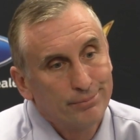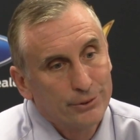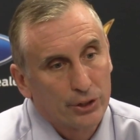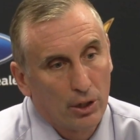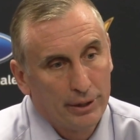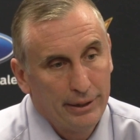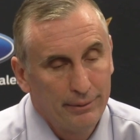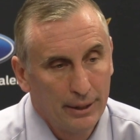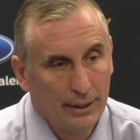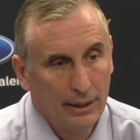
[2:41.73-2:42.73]
So
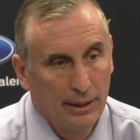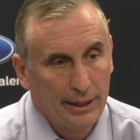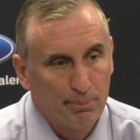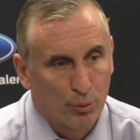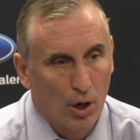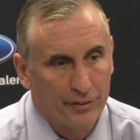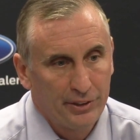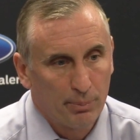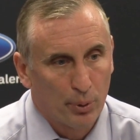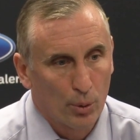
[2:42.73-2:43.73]
he brought
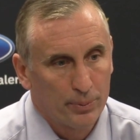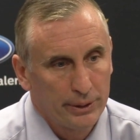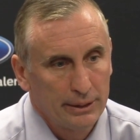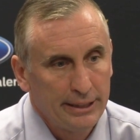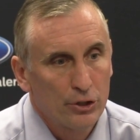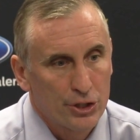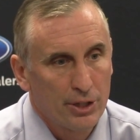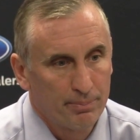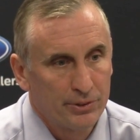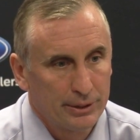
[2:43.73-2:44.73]
the appropriate
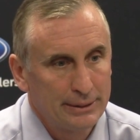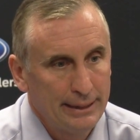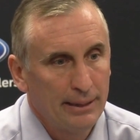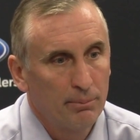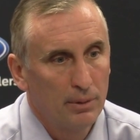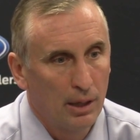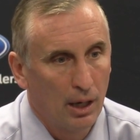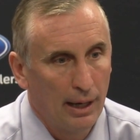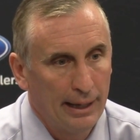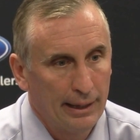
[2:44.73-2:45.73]
leadership to the team
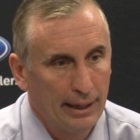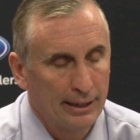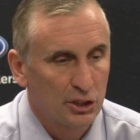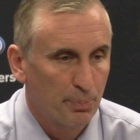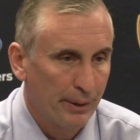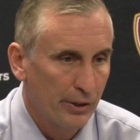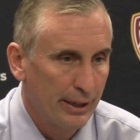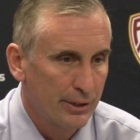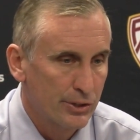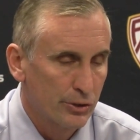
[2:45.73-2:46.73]
and
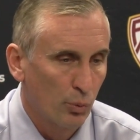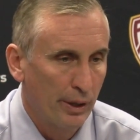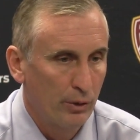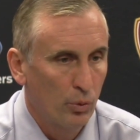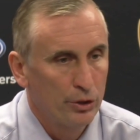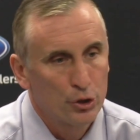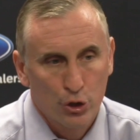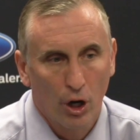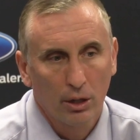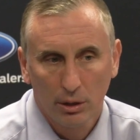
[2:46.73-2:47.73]
experience when you're
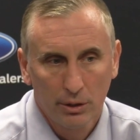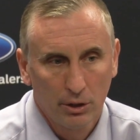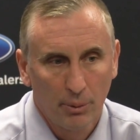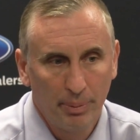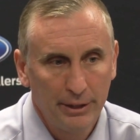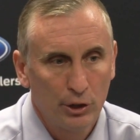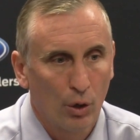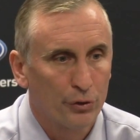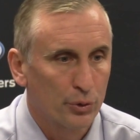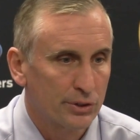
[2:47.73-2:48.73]
struggling a little bit, you're
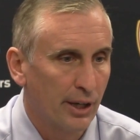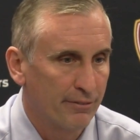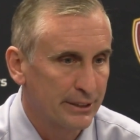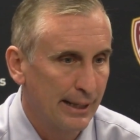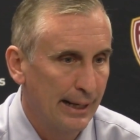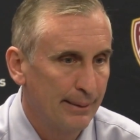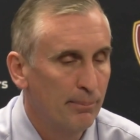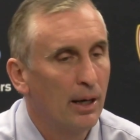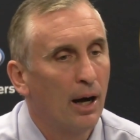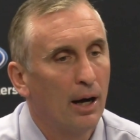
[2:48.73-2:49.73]
going through a tough time.
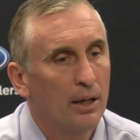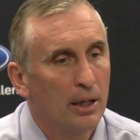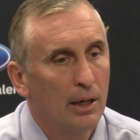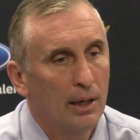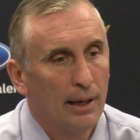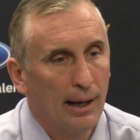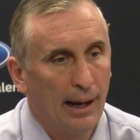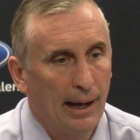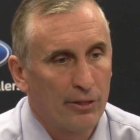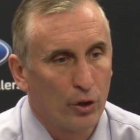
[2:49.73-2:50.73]

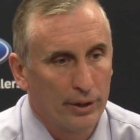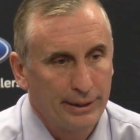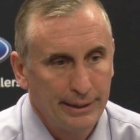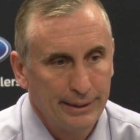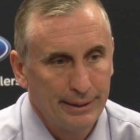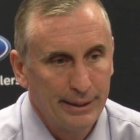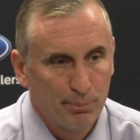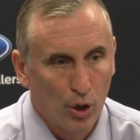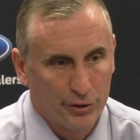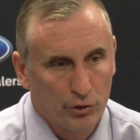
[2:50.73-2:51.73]
I thought he
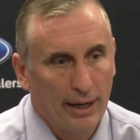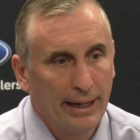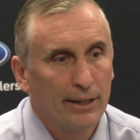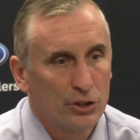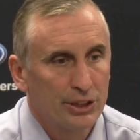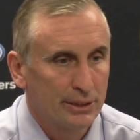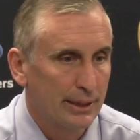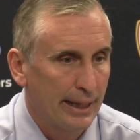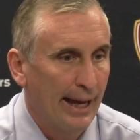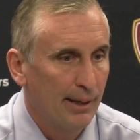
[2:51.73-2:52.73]
brought the right energy to the
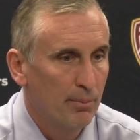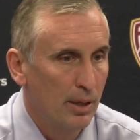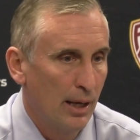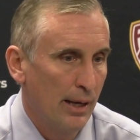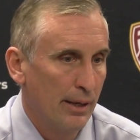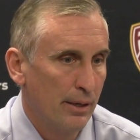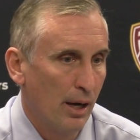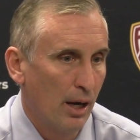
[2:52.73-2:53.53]
game and